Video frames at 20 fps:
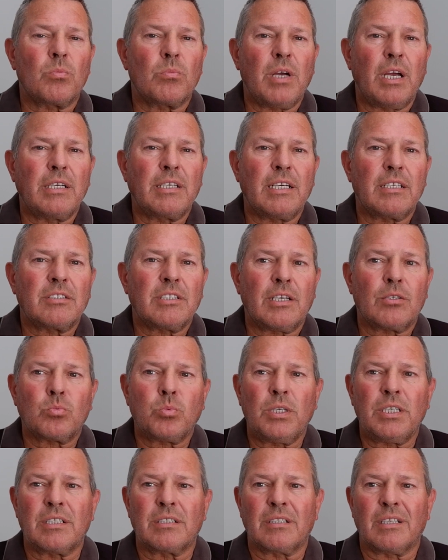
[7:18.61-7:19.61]
NHS
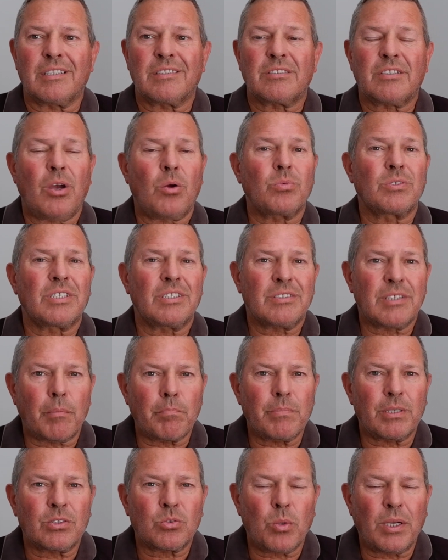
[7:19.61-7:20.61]
waiting list. So
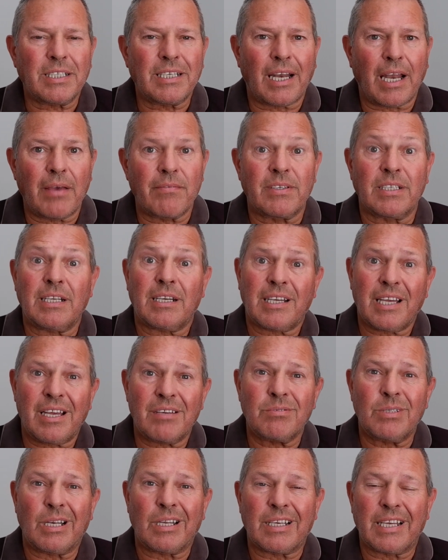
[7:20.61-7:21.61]
December 2011, I
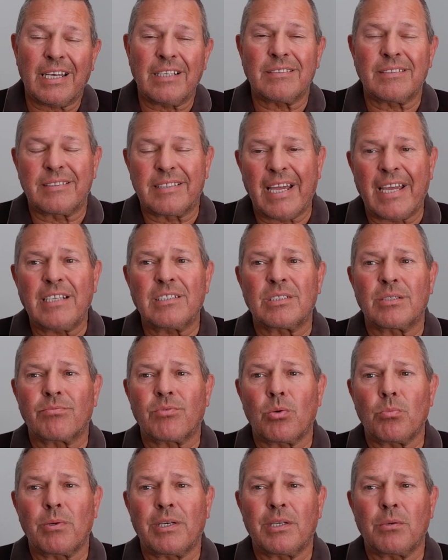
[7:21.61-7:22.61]
can't really get the data
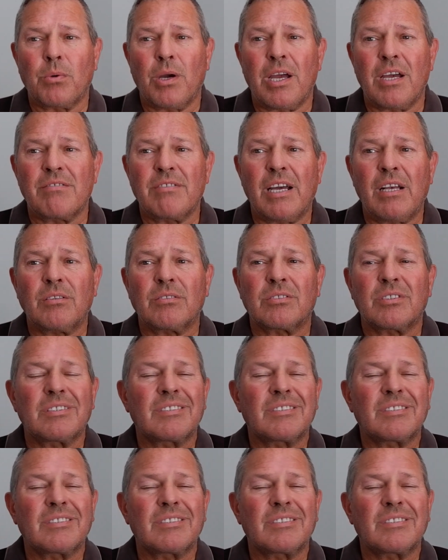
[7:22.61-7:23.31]
from anywhere else.